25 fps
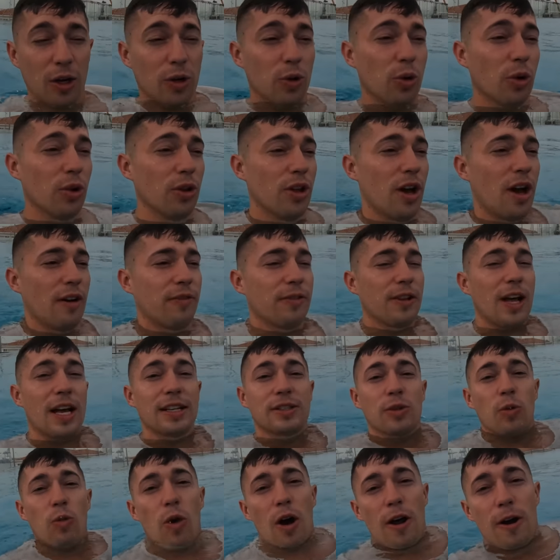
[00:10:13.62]
cooled off,
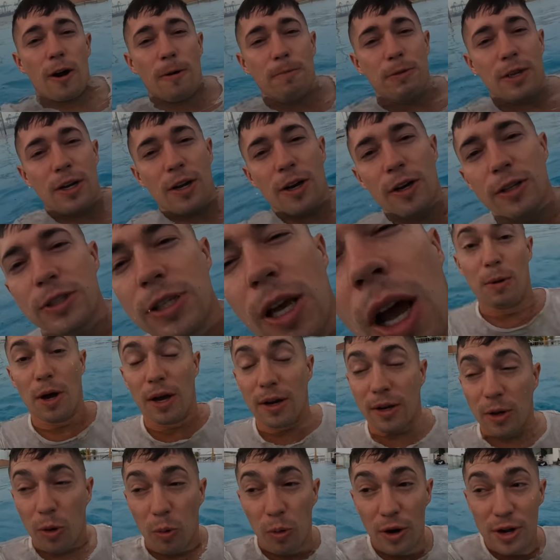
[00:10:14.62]
lots of water up the nose,
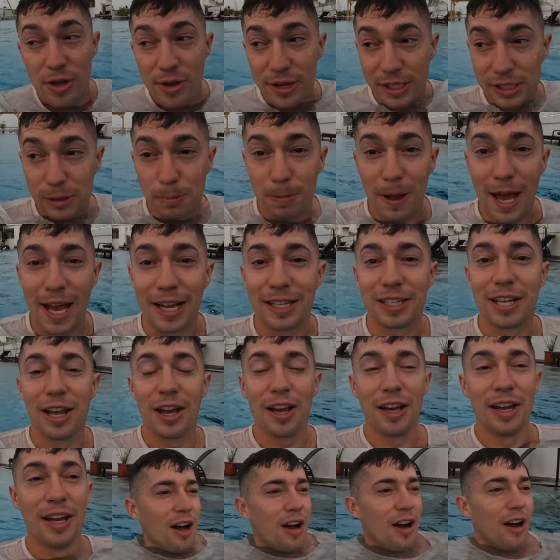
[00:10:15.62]
but what do you expect?
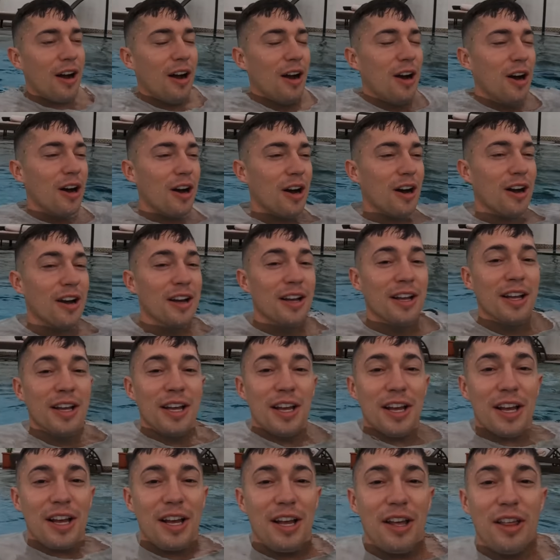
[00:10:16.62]
Oh,
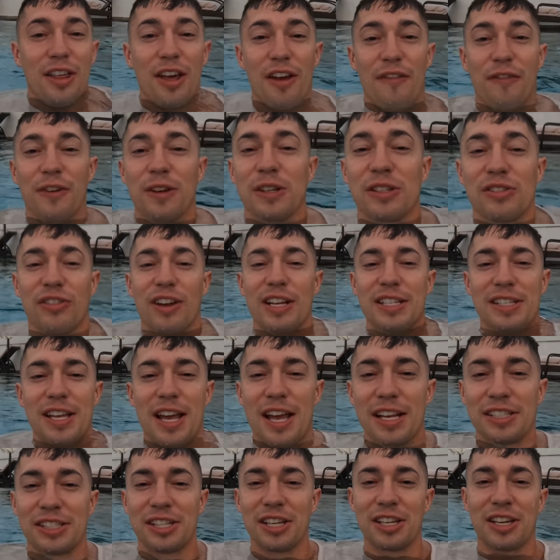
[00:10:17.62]
that feels
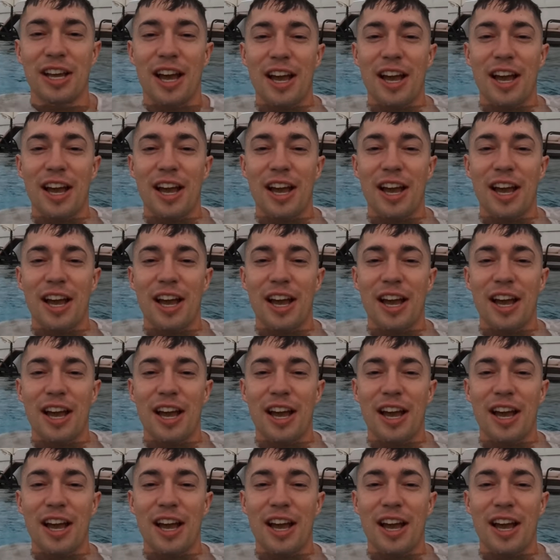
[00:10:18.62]
fantastic,